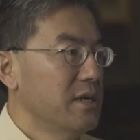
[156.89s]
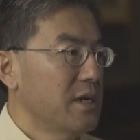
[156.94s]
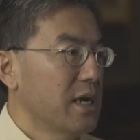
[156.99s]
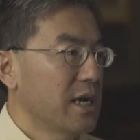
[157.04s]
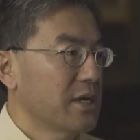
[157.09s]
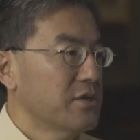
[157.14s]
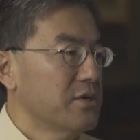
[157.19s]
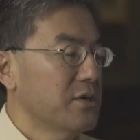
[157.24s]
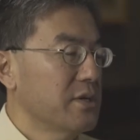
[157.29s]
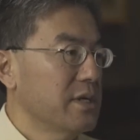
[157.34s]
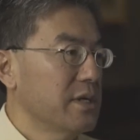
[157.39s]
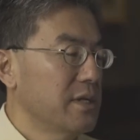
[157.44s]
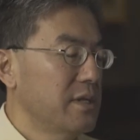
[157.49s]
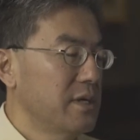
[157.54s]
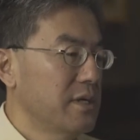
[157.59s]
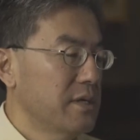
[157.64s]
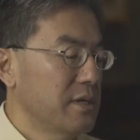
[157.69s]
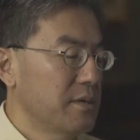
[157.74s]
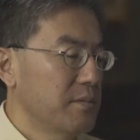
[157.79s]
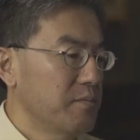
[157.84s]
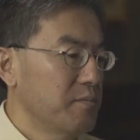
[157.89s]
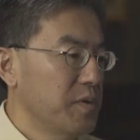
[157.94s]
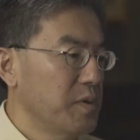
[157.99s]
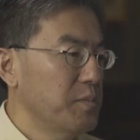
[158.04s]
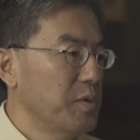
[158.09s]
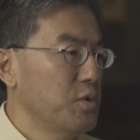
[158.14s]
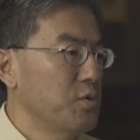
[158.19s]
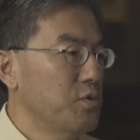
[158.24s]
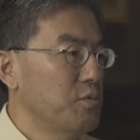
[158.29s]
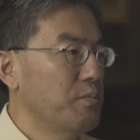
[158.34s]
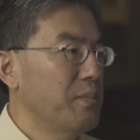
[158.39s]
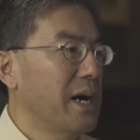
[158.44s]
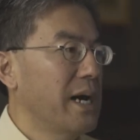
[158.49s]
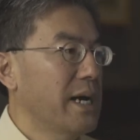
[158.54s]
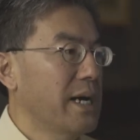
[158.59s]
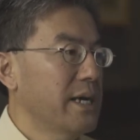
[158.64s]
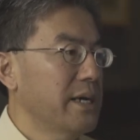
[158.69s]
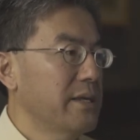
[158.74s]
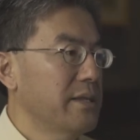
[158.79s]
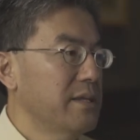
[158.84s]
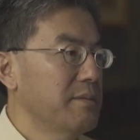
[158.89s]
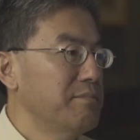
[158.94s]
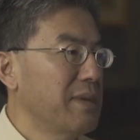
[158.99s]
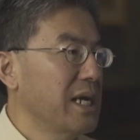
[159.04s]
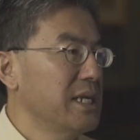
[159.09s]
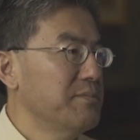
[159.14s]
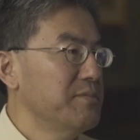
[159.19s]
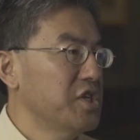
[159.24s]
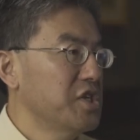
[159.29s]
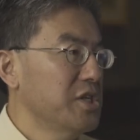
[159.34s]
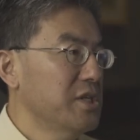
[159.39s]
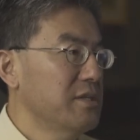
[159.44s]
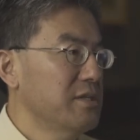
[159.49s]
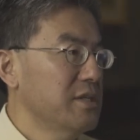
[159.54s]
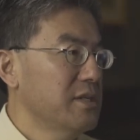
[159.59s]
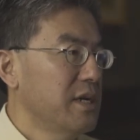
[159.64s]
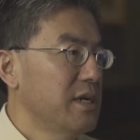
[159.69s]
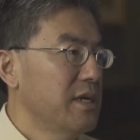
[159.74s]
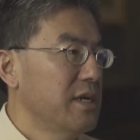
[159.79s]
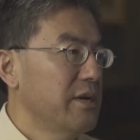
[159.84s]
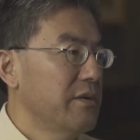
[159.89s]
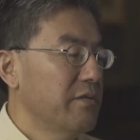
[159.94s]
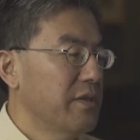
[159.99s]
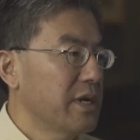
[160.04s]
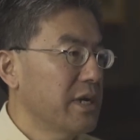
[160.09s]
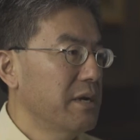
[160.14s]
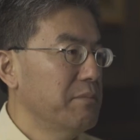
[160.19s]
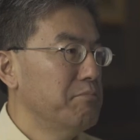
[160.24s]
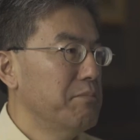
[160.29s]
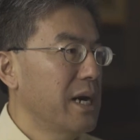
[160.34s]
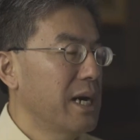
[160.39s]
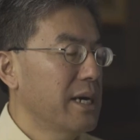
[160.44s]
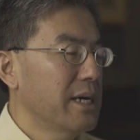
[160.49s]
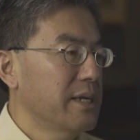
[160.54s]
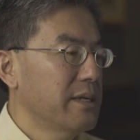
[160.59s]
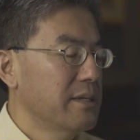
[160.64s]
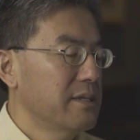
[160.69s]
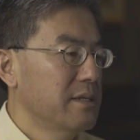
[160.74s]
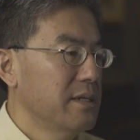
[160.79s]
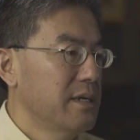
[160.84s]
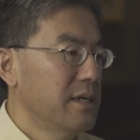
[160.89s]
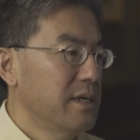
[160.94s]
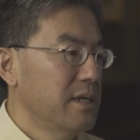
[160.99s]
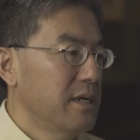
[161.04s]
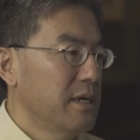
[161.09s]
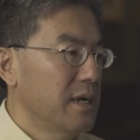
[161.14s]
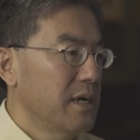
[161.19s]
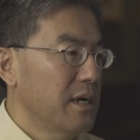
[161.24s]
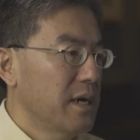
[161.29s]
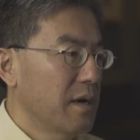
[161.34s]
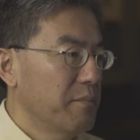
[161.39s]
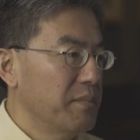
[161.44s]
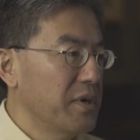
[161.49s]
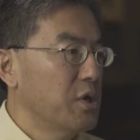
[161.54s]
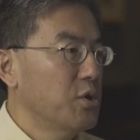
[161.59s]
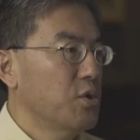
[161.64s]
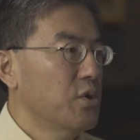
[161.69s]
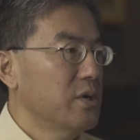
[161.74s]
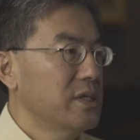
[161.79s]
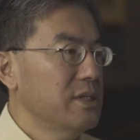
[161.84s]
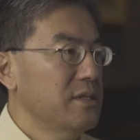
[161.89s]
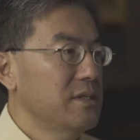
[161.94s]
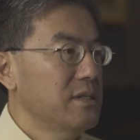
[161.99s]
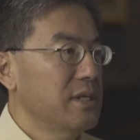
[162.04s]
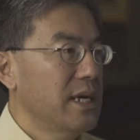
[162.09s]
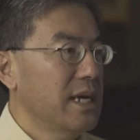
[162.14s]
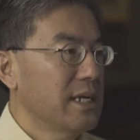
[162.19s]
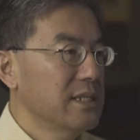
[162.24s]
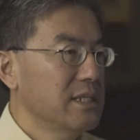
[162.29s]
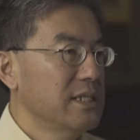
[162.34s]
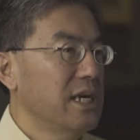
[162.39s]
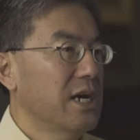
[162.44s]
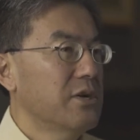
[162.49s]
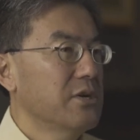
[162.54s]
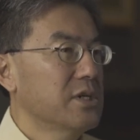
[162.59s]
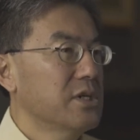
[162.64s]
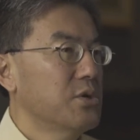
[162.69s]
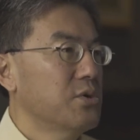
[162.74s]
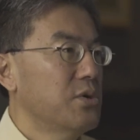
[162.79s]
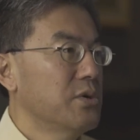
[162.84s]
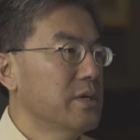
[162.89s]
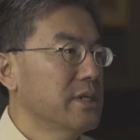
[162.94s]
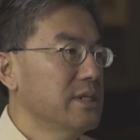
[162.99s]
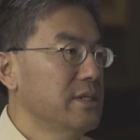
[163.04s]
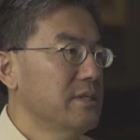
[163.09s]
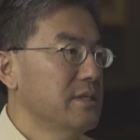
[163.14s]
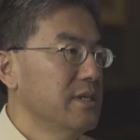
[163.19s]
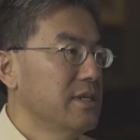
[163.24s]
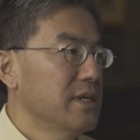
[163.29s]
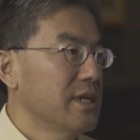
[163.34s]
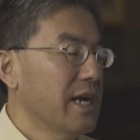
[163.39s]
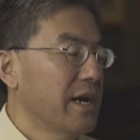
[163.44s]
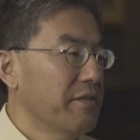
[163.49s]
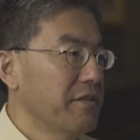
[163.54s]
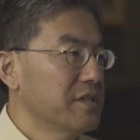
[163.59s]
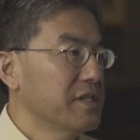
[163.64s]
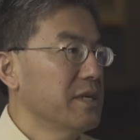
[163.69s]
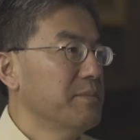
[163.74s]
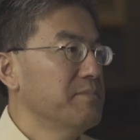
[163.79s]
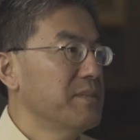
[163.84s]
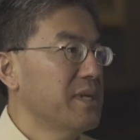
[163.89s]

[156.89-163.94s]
Actually, the people who buy the mining machines, they can mine Bitcoin and ELA coin at the same